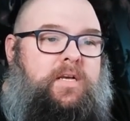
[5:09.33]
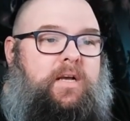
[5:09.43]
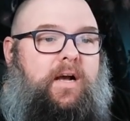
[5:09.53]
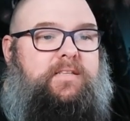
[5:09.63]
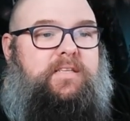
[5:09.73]

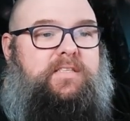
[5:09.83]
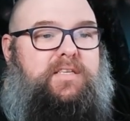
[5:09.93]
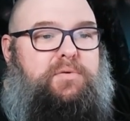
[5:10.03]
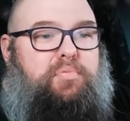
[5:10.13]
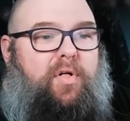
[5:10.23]
on
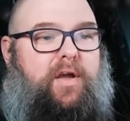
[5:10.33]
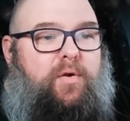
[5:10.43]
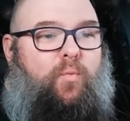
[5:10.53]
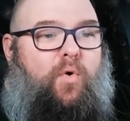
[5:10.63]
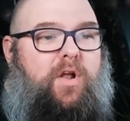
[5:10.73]
TCG Player,
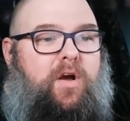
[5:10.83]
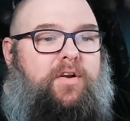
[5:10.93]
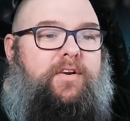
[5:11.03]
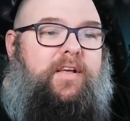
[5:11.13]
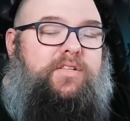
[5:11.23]

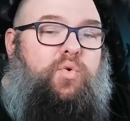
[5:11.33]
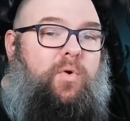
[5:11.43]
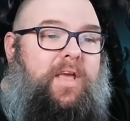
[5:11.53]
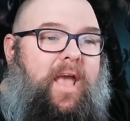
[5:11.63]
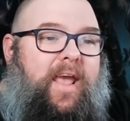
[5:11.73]

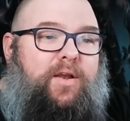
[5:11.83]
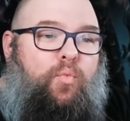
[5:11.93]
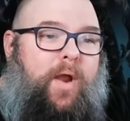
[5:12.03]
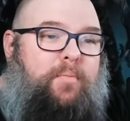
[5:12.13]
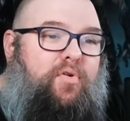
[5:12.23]
128
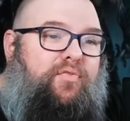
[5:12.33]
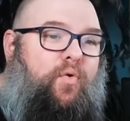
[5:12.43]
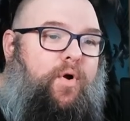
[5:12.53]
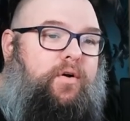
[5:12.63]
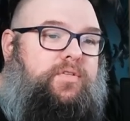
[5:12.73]
rainbow
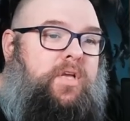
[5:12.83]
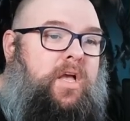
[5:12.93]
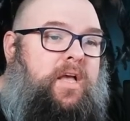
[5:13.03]
foils,